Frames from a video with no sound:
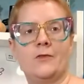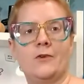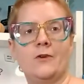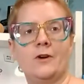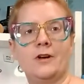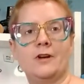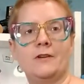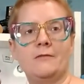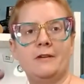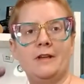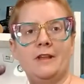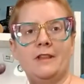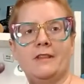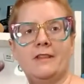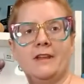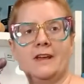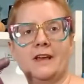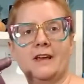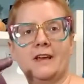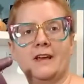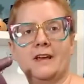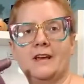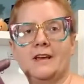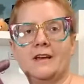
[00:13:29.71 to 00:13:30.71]
What do you
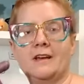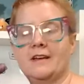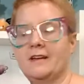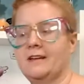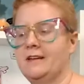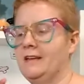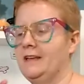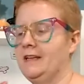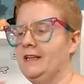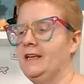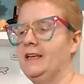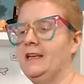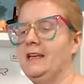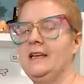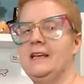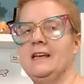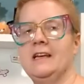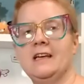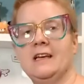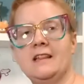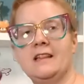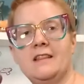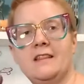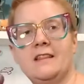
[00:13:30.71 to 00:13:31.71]
think?
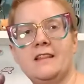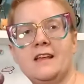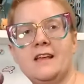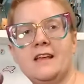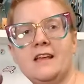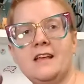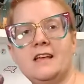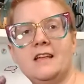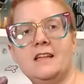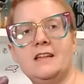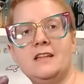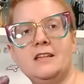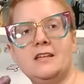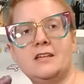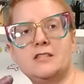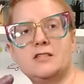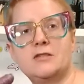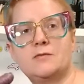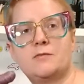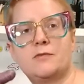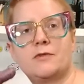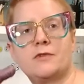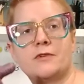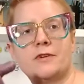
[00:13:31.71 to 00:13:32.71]
I think it
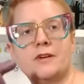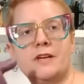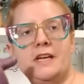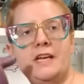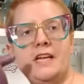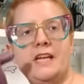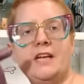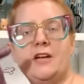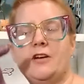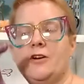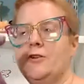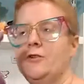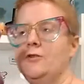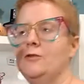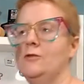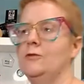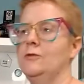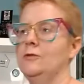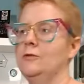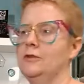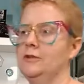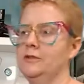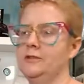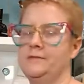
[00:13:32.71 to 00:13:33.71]
looks pretty
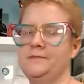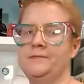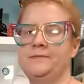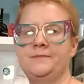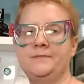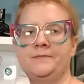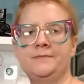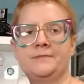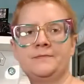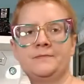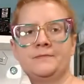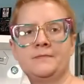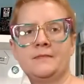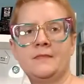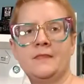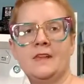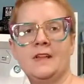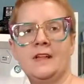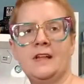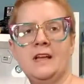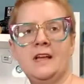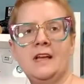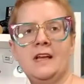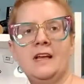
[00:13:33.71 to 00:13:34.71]
cool.
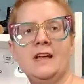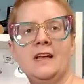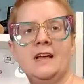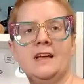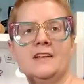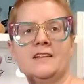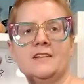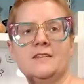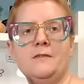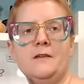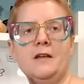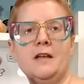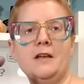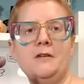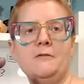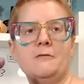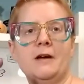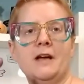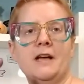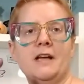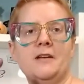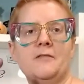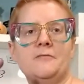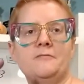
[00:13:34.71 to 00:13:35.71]
So
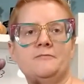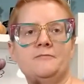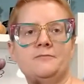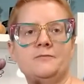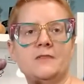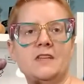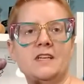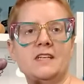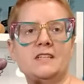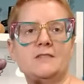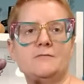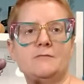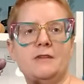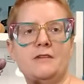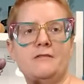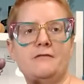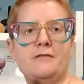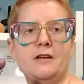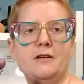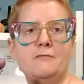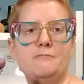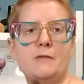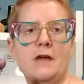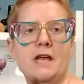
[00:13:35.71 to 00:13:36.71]
anyway, that's my
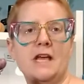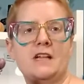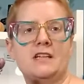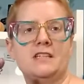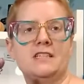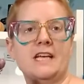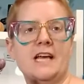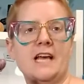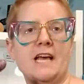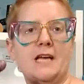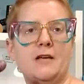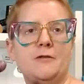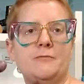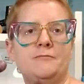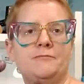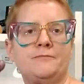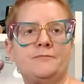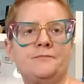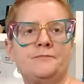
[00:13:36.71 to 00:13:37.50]
fun mail day.